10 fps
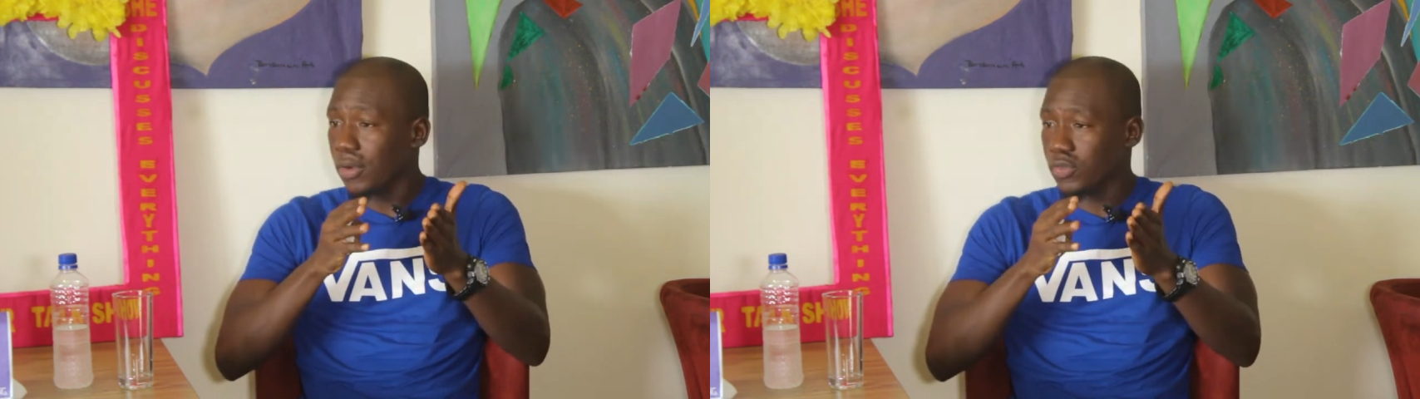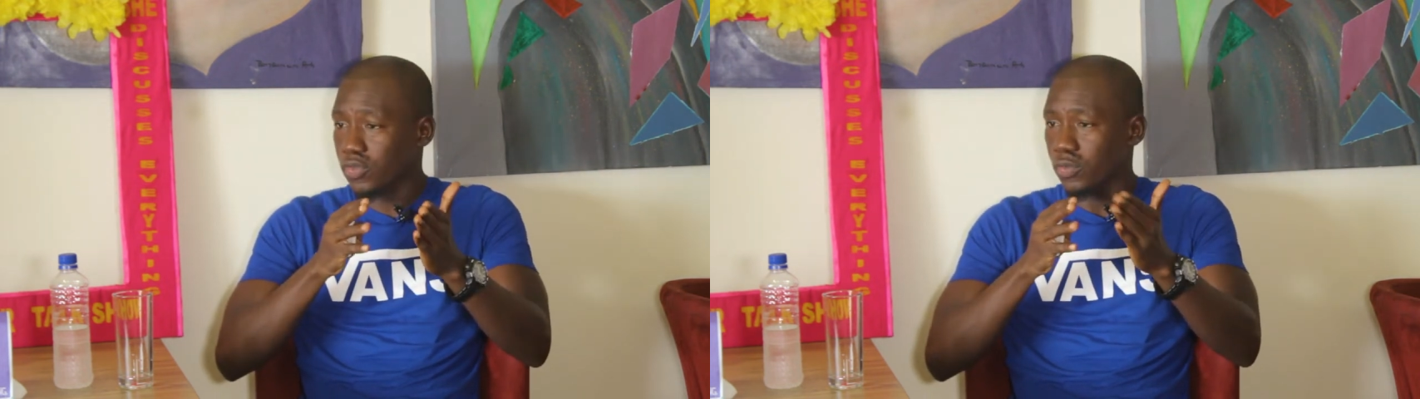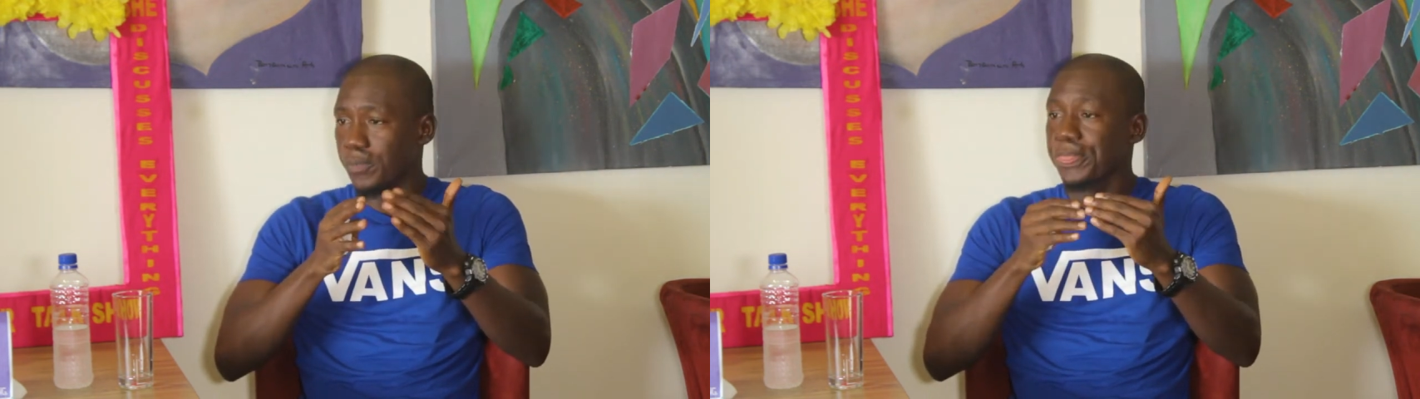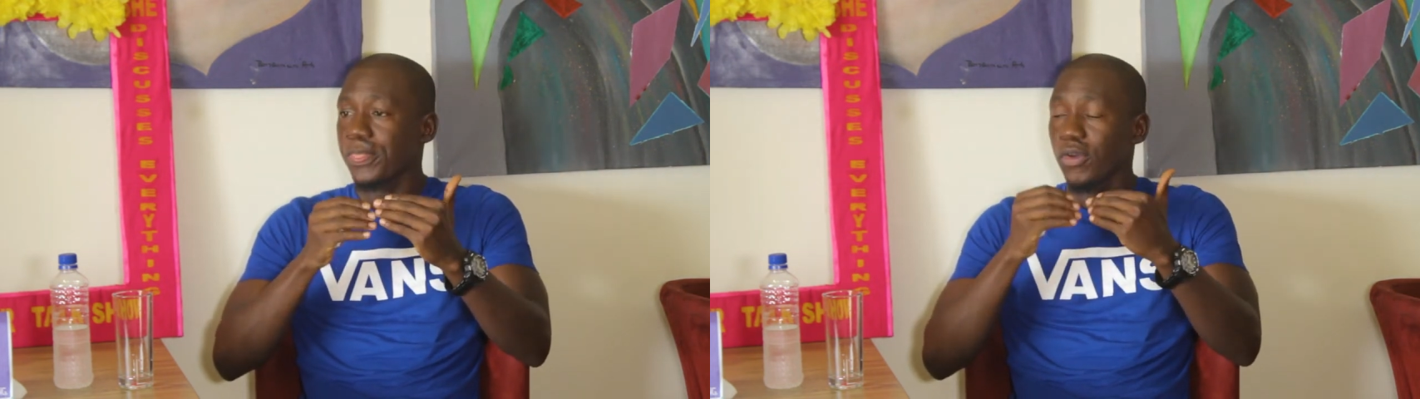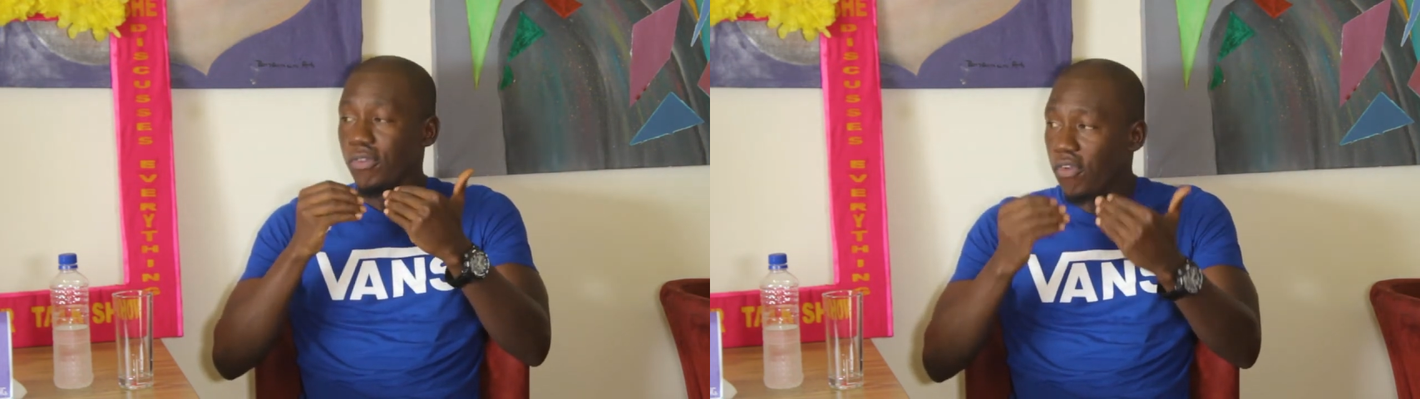also
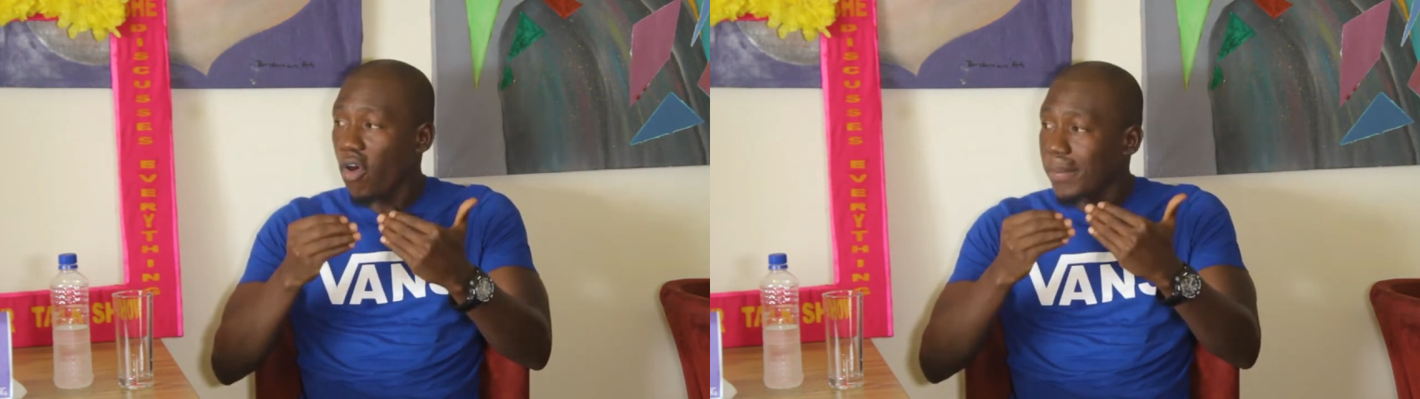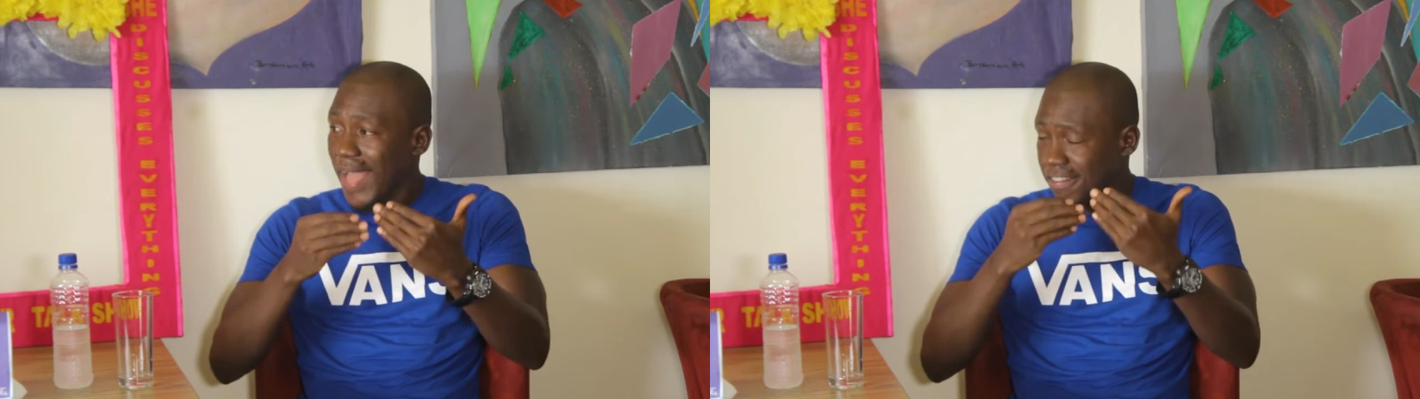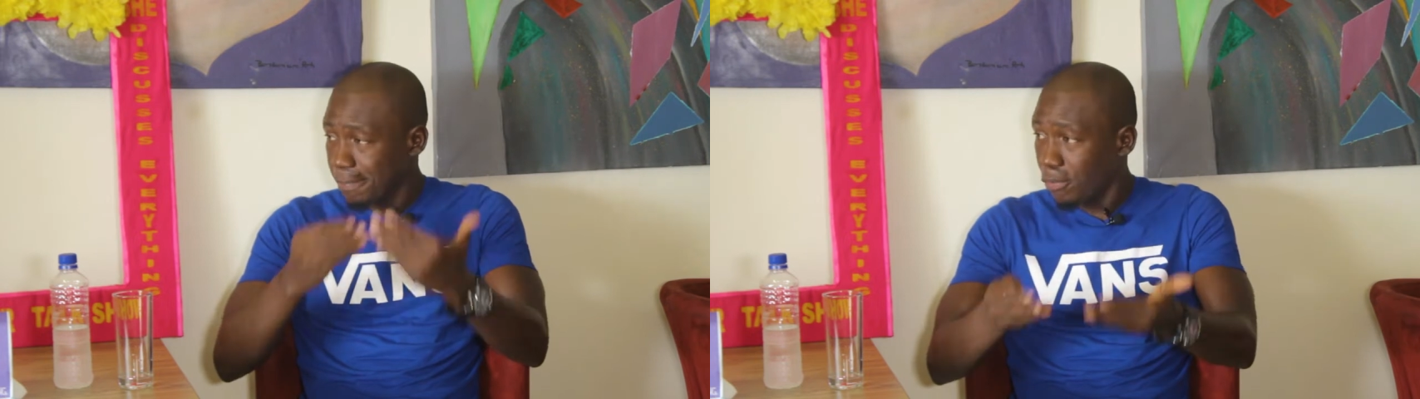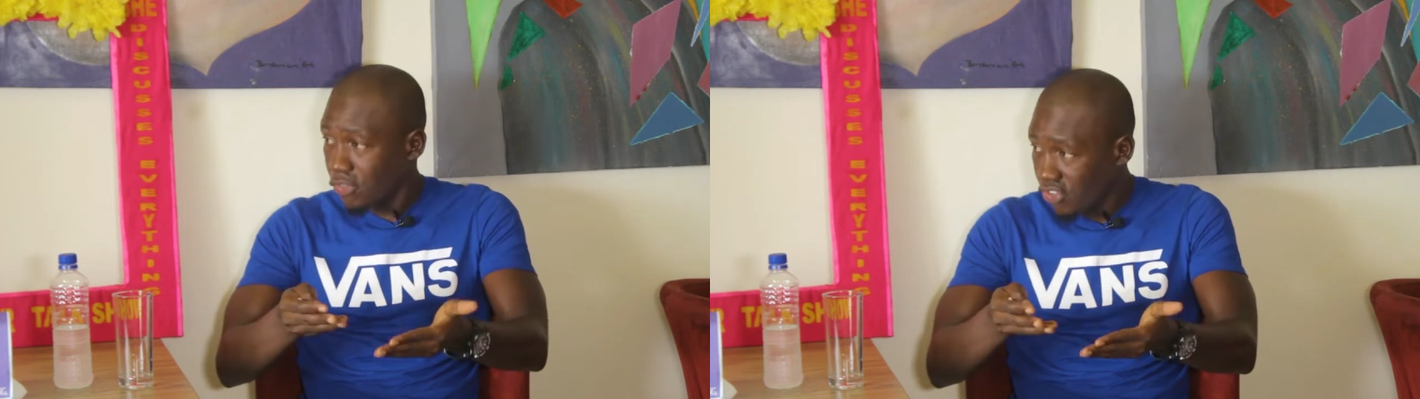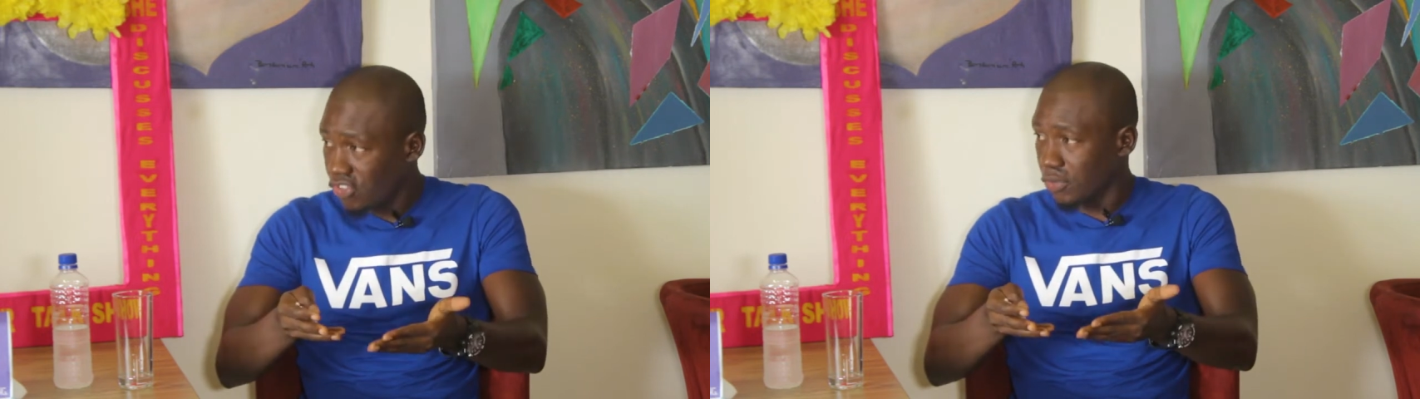from that
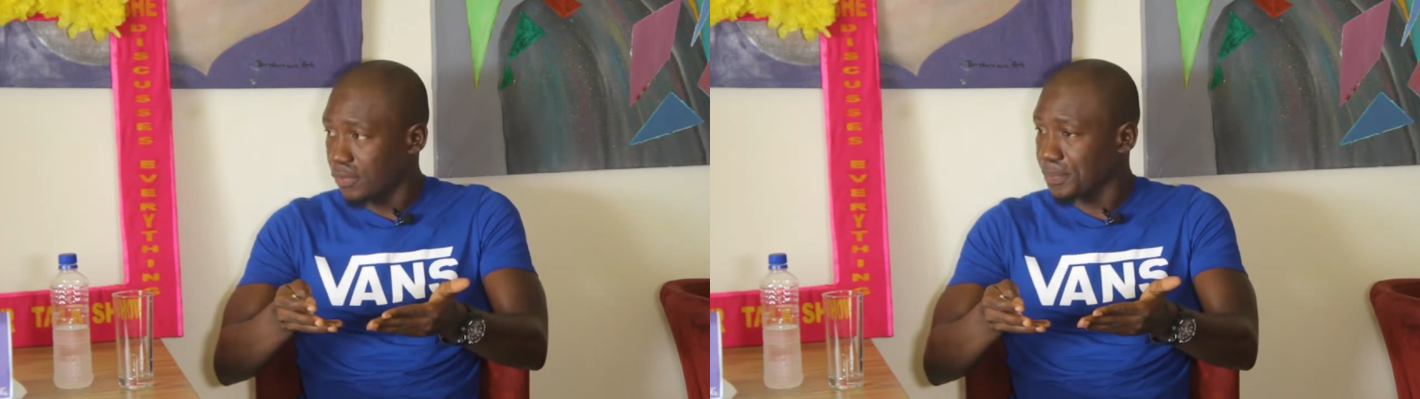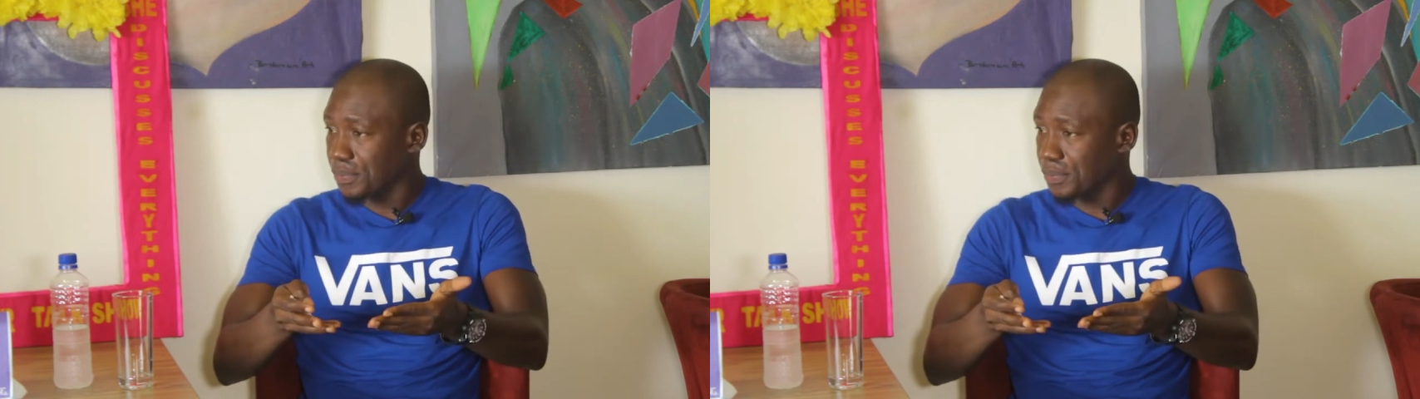position.